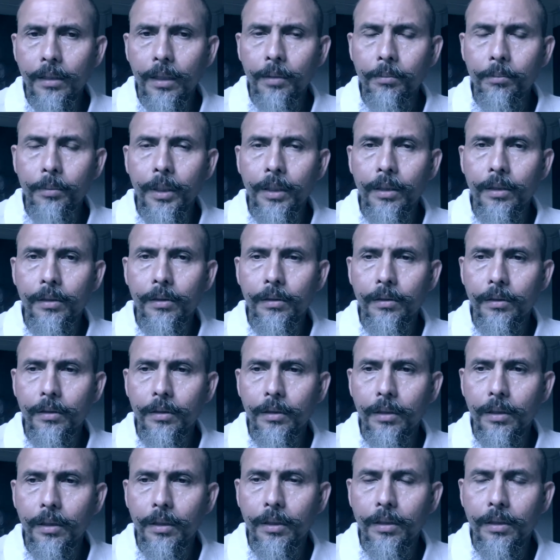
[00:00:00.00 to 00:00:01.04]
been
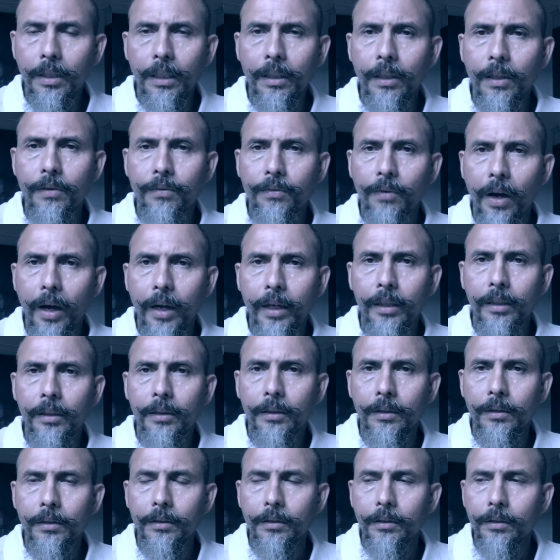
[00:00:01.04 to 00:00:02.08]

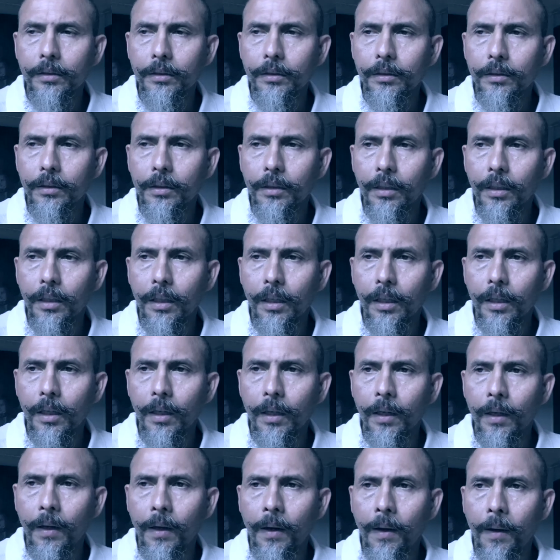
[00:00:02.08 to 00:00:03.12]
satisfying
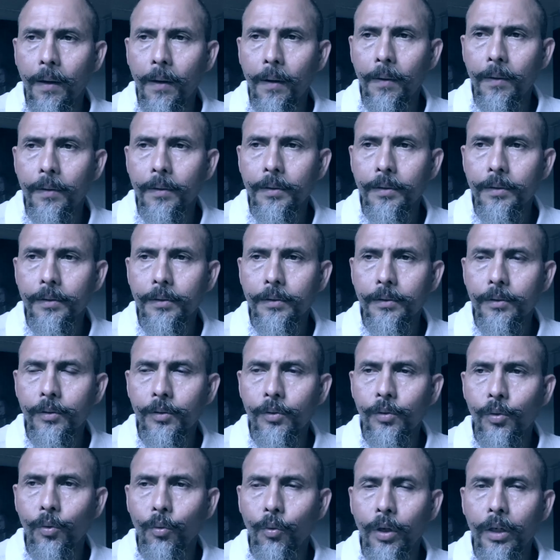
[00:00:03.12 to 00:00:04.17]

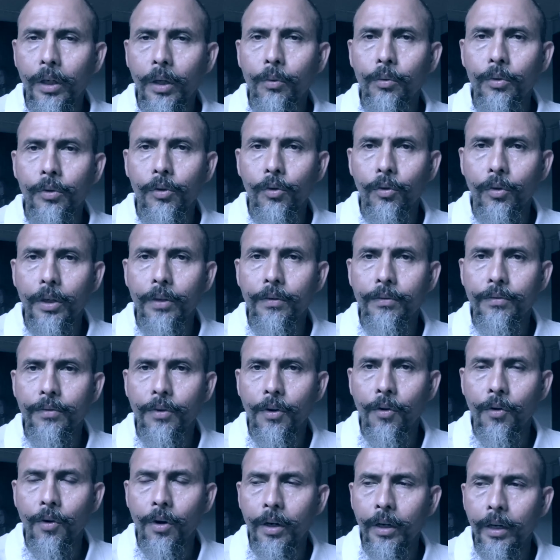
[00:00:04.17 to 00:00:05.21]
to what I was looking
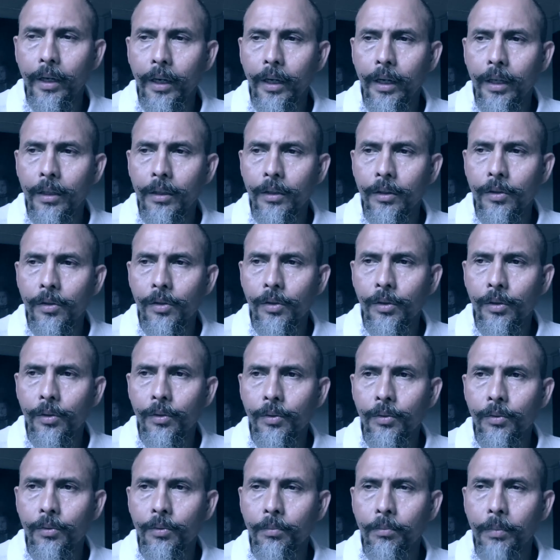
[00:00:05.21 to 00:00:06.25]
for and
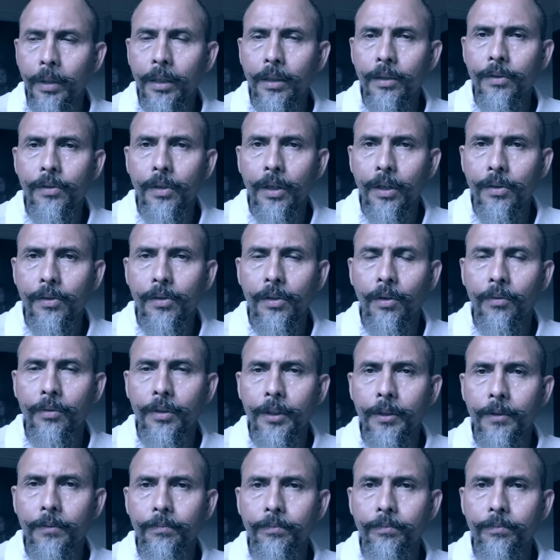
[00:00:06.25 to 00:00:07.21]
to make a sense of it.